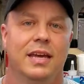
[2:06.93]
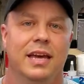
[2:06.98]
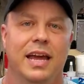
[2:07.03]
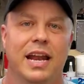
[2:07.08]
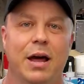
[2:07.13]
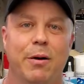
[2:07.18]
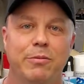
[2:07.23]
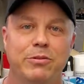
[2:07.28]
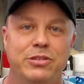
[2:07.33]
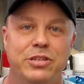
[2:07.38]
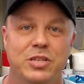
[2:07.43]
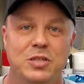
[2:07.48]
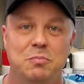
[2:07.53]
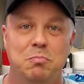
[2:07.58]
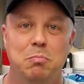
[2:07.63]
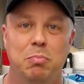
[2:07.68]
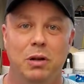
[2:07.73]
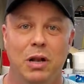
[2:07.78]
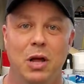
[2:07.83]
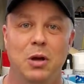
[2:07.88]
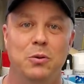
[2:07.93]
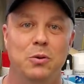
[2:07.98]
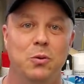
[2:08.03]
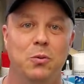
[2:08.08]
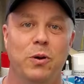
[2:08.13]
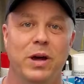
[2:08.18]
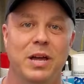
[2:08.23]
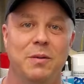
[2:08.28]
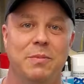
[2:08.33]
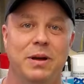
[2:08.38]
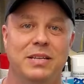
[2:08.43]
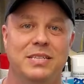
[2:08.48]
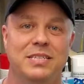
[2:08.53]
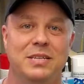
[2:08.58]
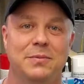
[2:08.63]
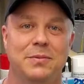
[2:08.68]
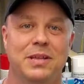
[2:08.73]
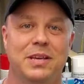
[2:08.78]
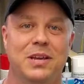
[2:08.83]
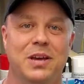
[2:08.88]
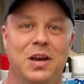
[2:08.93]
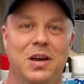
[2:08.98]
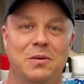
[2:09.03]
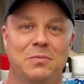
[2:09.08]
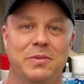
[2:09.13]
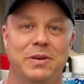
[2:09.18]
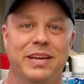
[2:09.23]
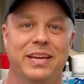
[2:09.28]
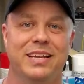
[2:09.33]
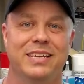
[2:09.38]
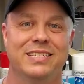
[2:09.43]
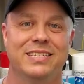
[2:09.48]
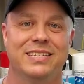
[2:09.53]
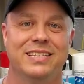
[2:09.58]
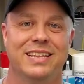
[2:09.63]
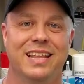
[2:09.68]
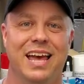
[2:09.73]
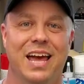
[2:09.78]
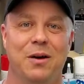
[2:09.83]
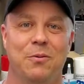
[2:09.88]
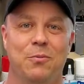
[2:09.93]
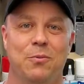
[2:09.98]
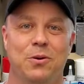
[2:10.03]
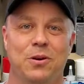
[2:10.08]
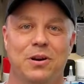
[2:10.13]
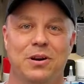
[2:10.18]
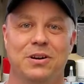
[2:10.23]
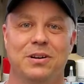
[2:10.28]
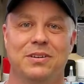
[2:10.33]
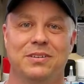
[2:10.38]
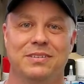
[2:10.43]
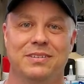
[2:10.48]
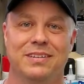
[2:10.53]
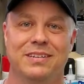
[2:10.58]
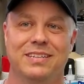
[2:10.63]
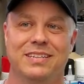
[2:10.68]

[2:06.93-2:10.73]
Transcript: And I was just blown away by some of the comments that were